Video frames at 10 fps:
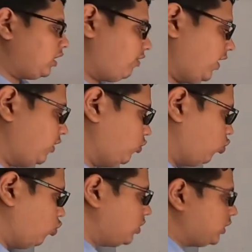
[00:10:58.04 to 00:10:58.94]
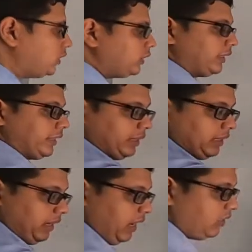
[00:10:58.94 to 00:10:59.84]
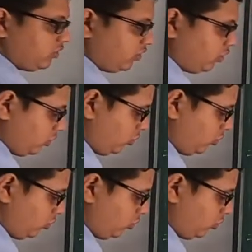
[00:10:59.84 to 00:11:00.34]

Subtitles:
if I show the last